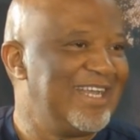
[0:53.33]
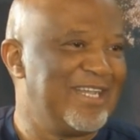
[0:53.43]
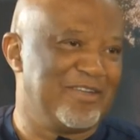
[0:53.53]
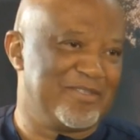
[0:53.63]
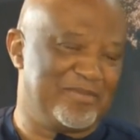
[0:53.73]

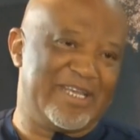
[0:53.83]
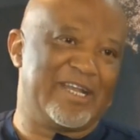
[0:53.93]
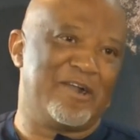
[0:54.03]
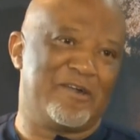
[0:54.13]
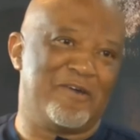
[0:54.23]
And I was making
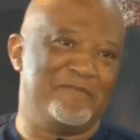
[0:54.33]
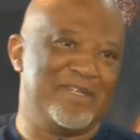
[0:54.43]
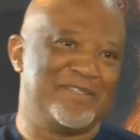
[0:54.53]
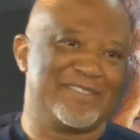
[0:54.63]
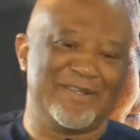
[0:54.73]
a
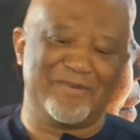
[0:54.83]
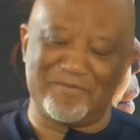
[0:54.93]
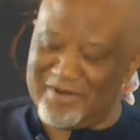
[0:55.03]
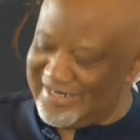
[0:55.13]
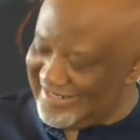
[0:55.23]
comment to
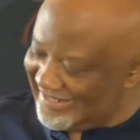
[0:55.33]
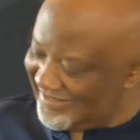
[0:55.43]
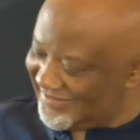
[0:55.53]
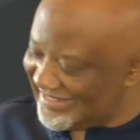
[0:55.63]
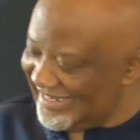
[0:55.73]
somebody
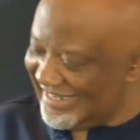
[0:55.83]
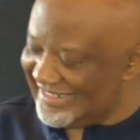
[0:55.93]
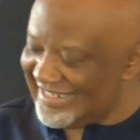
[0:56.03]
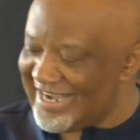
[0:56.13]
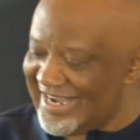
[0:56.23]
to say
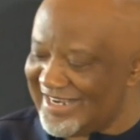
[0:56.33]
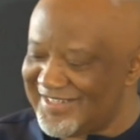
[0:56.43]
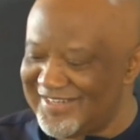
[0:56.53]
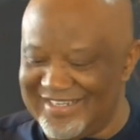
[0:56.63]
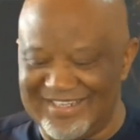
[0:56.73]
that
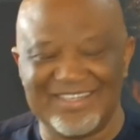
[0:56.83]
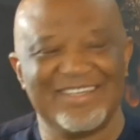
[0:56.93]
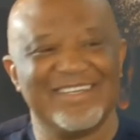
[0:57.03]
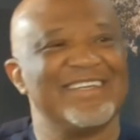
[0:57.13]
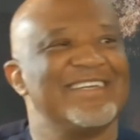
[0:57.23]
actually,
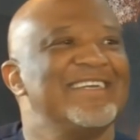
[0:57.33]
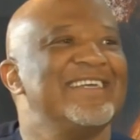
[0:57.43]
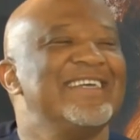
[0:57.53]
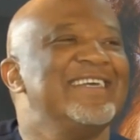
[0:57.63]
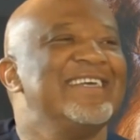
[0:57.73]

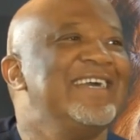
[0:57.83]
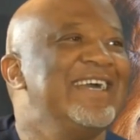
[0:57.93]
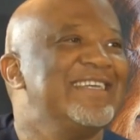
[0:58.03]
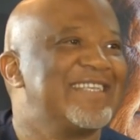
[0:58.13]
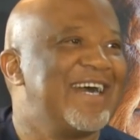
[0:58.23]

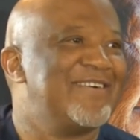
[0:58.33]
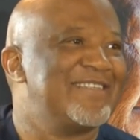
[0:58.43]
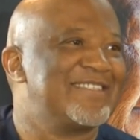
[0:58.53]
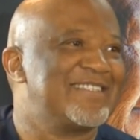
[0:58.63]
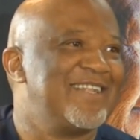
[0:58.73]
as I
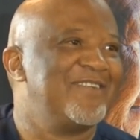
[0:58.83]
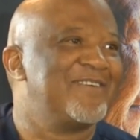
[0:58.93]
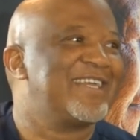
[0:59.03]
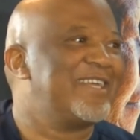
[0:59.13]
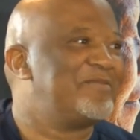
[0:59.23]
was
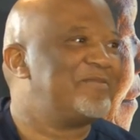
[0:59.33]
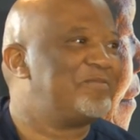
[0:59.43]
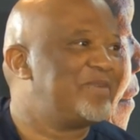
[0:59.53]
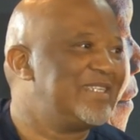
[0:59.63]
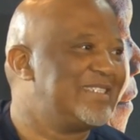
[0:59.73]
looking at
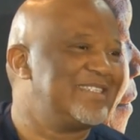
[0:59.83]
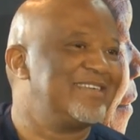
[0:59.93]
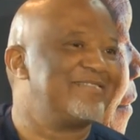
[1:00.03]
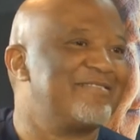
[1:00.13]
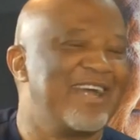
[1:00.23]
P G
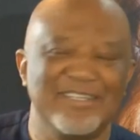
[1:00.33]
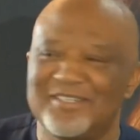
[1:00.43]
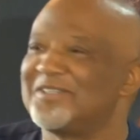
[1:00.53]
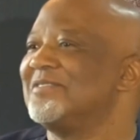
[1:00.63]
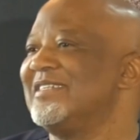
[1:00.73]
right
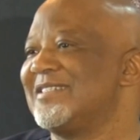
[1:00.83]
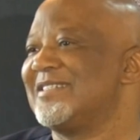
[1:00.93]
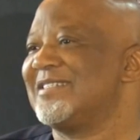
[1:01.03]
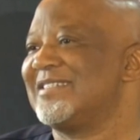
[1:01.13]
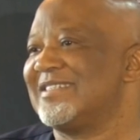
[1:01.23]
through
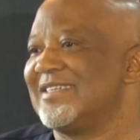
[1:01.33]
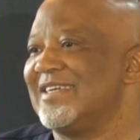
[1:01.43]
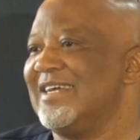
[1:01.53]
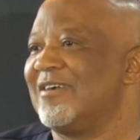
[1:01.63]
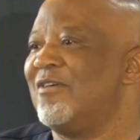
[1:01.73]
these
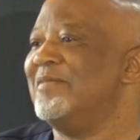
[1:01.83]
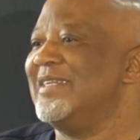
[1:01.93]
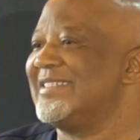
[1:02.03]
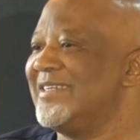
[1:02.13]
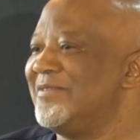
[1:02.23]
uh,
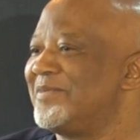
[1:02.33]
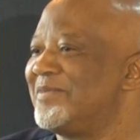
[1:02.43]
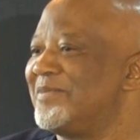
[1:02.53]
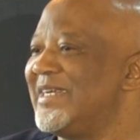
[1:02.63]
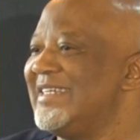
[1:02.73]
comments and
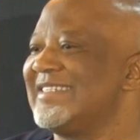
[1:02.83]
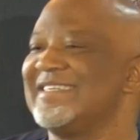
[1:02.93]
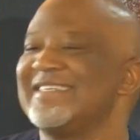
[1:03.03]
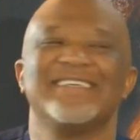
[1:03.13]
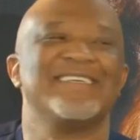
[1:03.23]
praises,
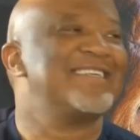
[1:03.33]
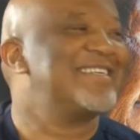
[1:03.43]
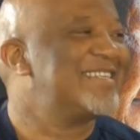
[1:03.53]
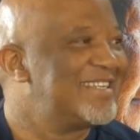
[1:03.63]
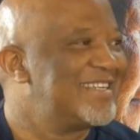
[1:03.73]

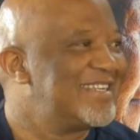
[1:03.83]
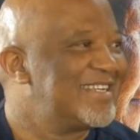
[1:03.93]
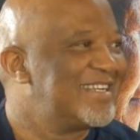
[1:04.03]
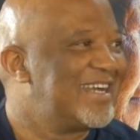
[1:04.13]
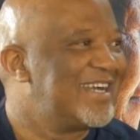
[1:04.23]

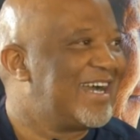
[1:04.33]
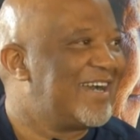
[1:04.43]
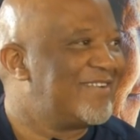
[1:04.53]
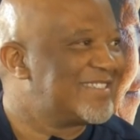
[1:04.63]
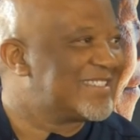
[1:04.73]
I
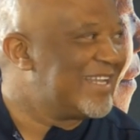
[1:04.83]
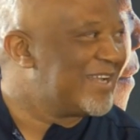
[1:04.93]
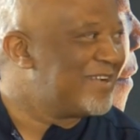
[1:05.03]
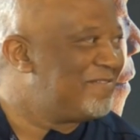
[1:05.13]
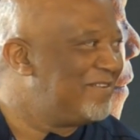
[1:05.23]
was
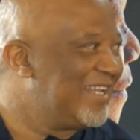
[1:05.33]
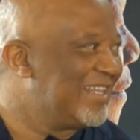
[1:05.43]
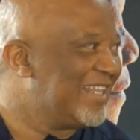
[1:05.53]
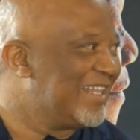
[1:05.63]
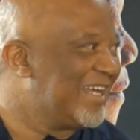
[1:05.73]
getting a
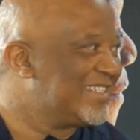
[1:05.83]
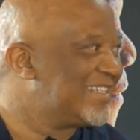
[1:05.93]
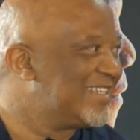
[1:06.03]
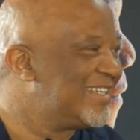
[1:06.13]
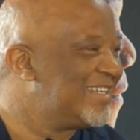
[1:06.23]
feeling that
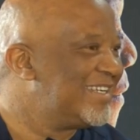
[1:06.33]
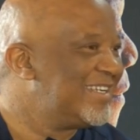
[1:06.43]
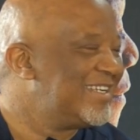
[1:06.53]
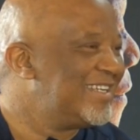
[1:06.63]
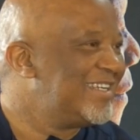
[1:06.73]

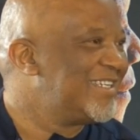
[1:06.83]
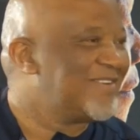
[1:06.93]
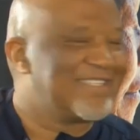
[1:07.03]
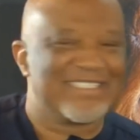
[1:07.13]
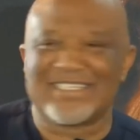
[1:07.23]
he
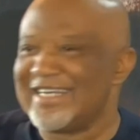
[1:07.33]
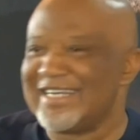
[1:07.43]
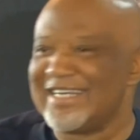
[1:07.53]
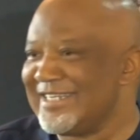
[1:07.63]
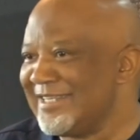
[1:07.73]
was
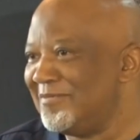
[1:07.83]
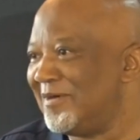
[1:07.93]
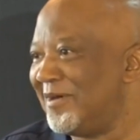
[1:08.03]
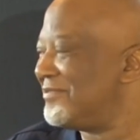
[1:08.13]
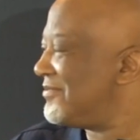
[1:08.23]
shrugging them
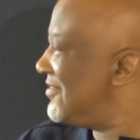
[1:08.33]
off.